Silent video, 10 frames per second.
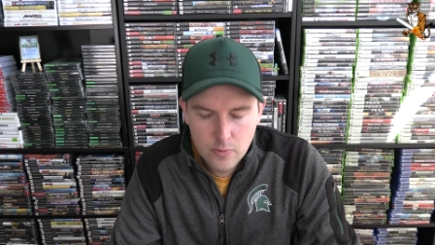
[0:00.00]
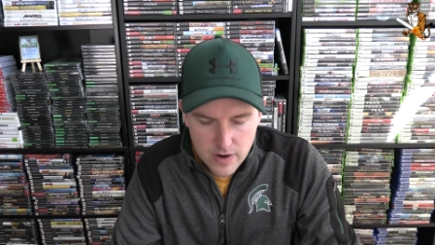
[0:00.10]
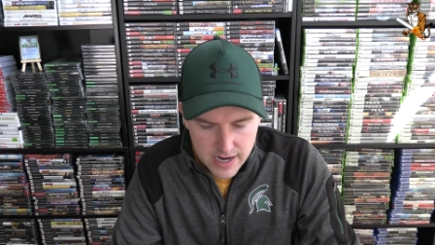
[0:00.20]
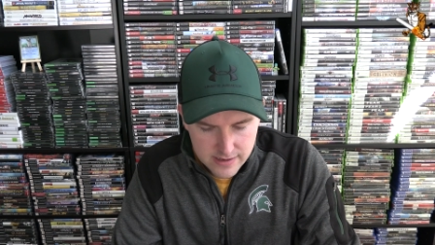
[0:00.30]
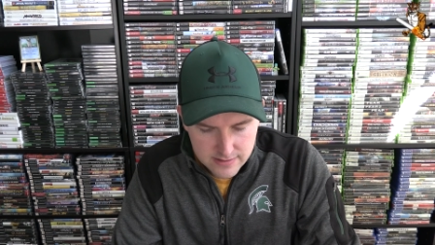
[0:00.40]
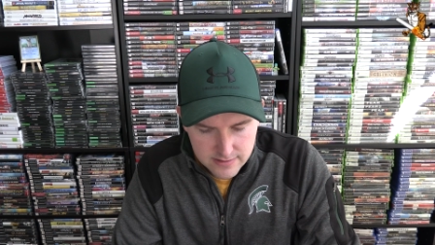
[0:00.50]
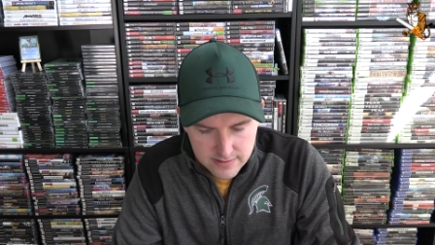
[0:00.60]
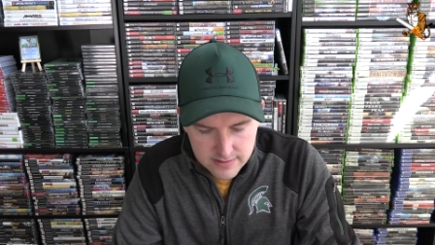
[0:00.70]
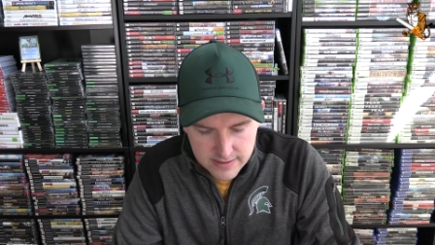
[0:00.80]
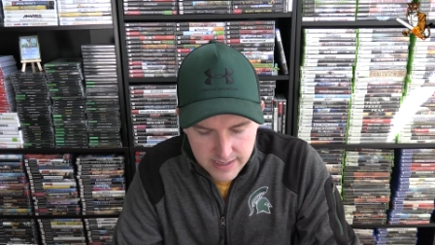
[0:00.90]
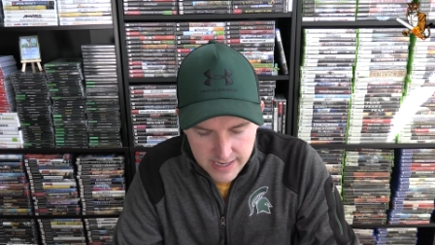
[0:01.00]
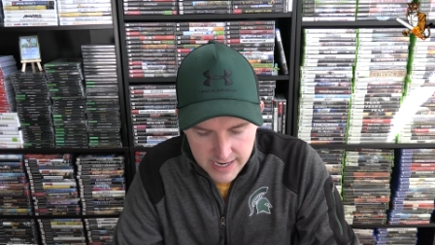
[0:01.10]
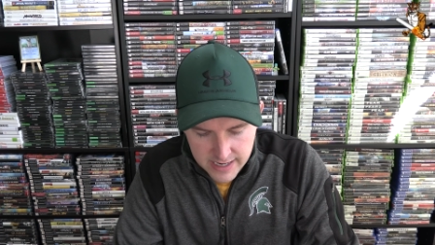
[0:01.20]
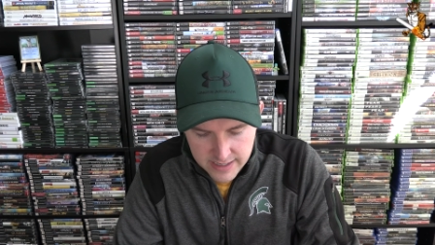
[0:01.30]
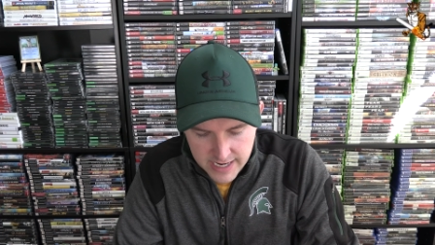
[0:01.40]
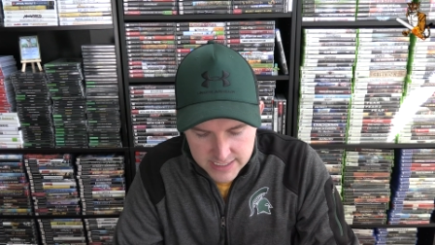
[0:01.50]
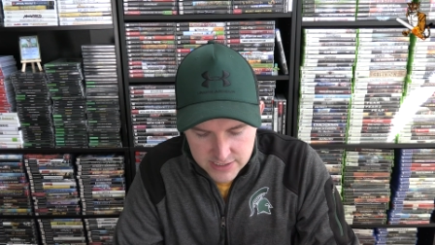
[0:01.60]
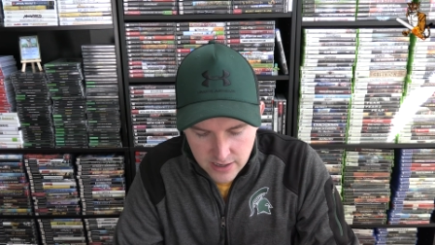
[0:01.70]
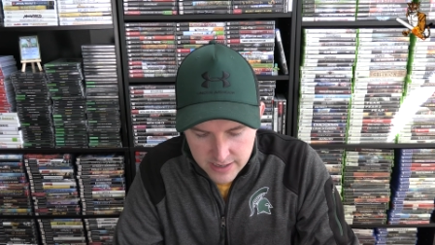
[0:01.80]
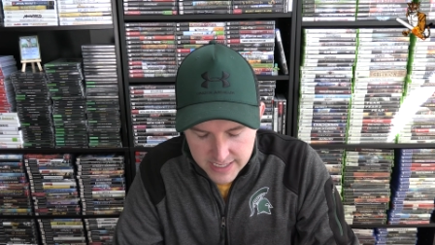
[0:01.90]
in a while, and I
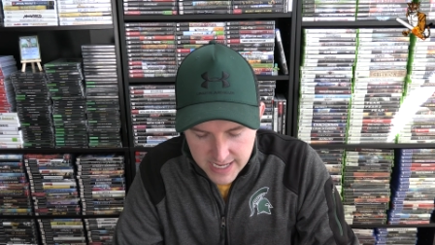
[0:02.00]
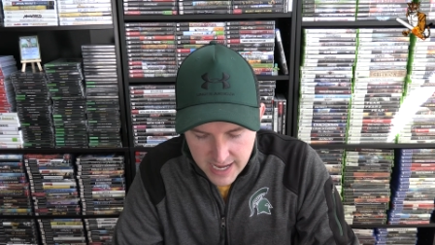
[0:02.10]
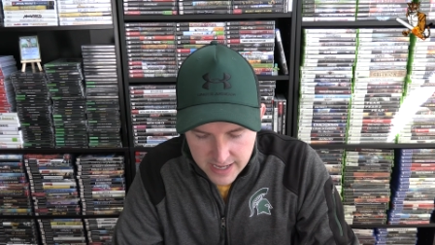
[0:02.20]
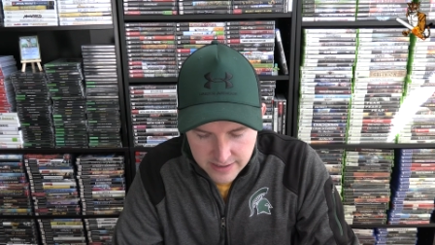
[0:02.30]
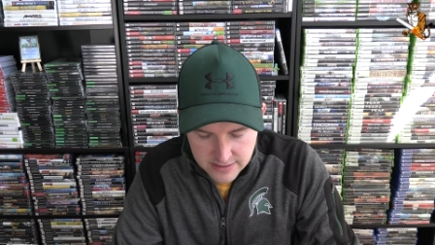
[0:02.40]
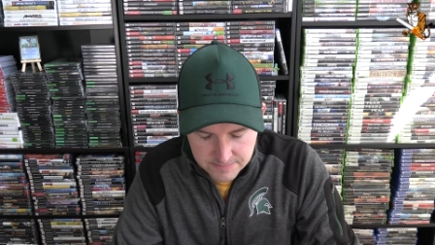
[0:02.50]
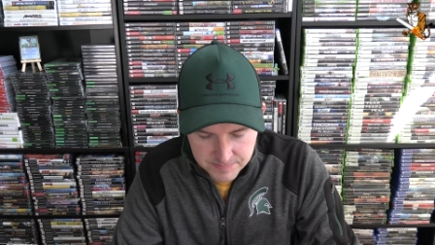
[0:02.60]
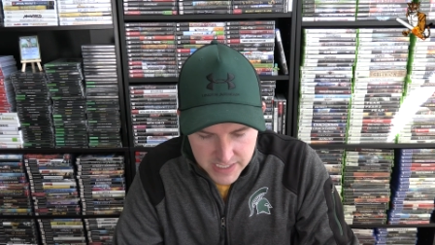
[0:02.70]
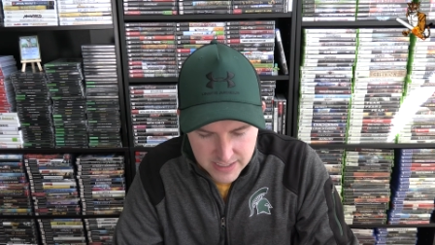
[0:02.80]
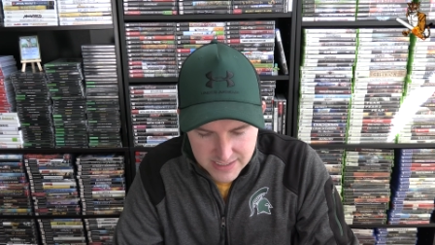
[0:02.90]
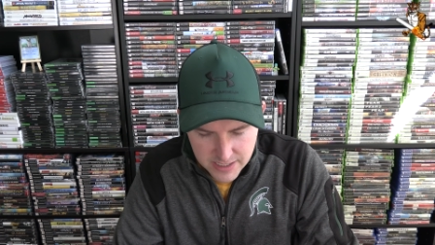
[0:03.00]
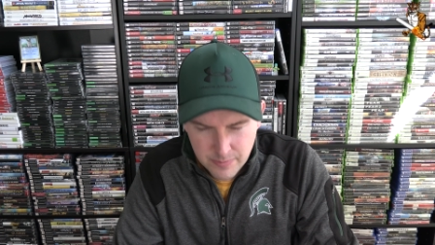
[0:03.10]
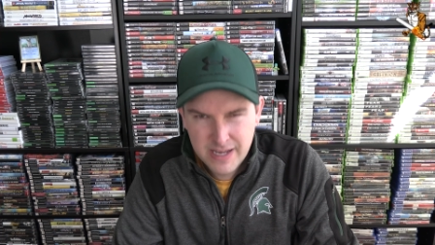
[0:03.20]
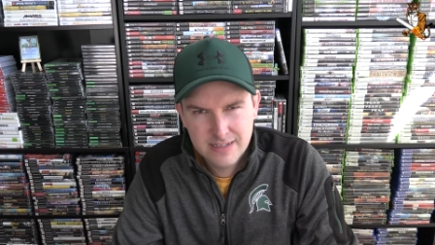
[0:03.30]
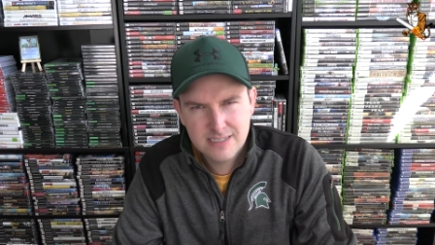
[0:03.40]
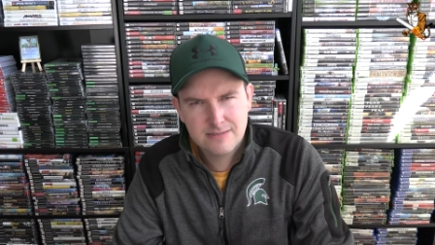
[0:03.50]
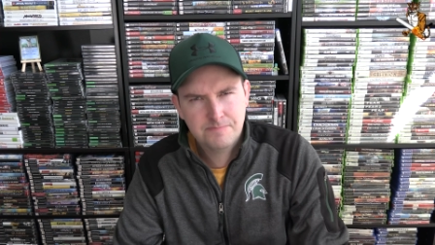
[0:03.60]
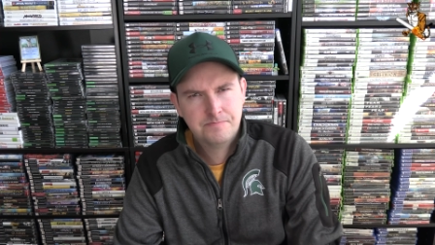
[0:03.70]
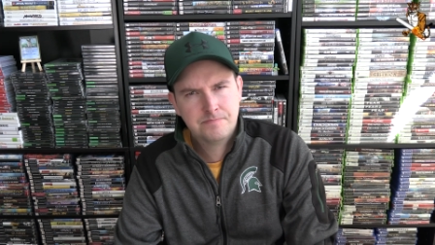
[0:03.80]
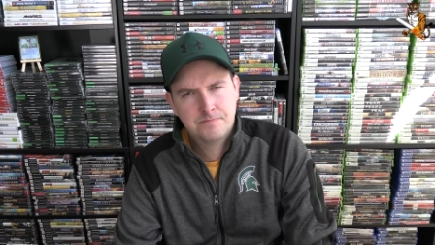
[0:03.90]
saw it again. I was like, man, it's
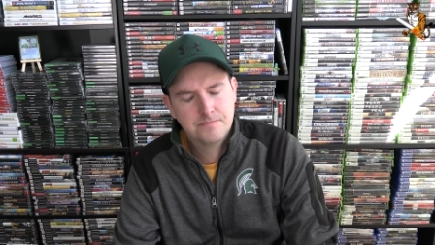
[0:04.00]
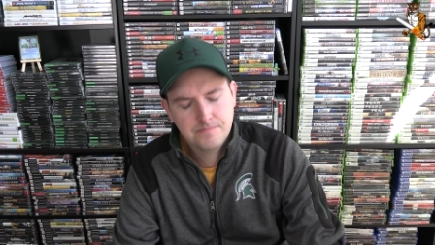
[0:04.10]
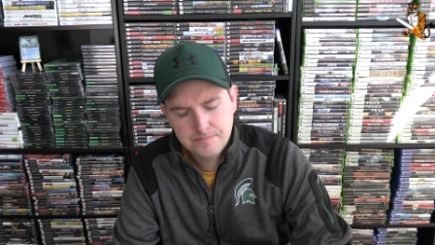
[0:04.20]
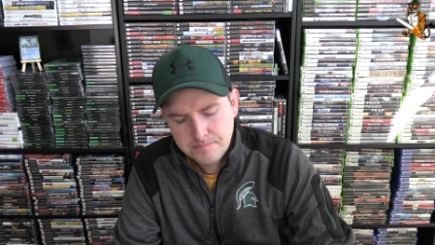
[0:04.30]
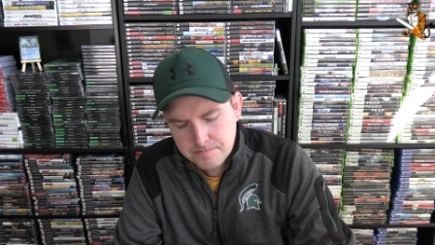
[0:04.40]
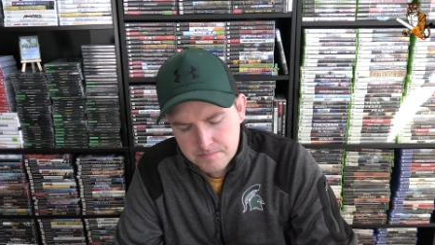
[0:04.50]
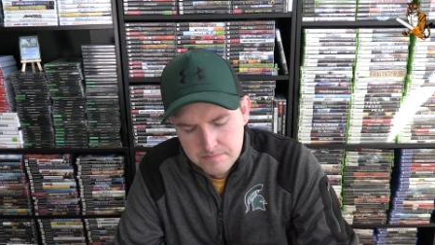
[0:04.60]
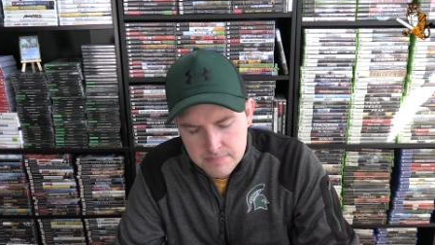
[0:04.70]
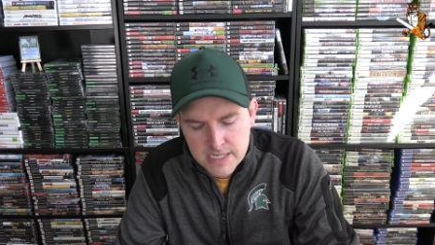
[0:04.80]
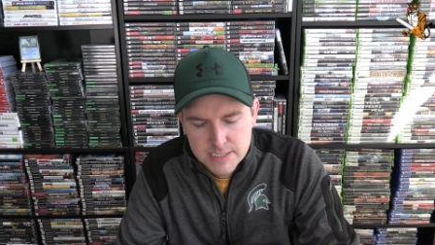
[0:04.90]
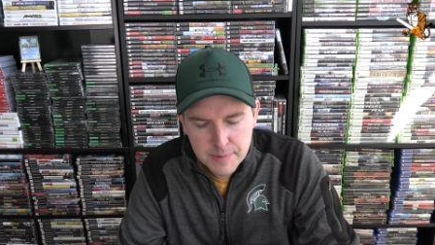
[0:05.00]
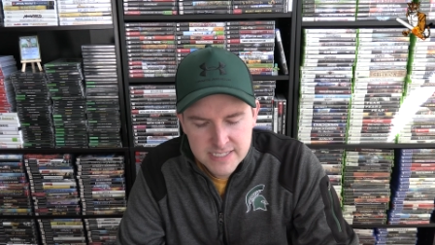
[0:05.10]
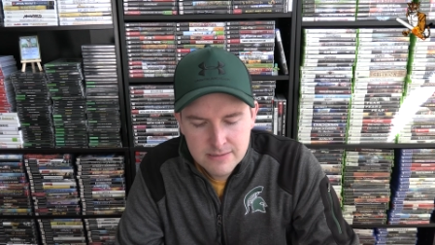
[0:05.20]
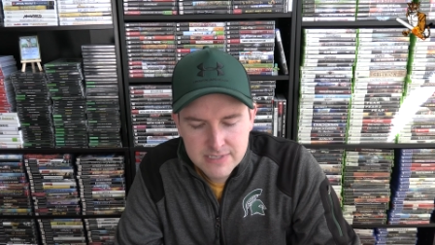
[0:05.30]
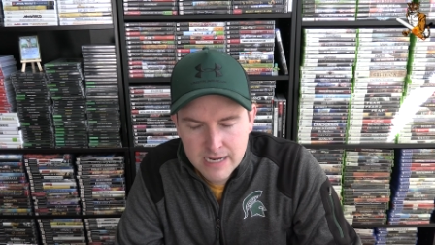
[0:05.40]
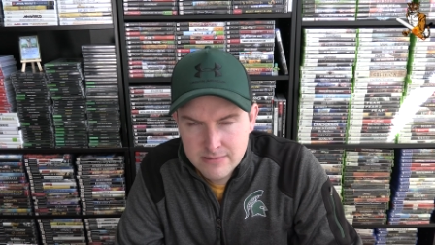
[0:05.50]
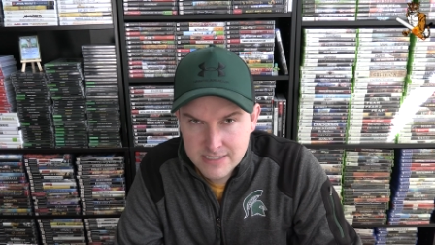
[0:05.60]
been some time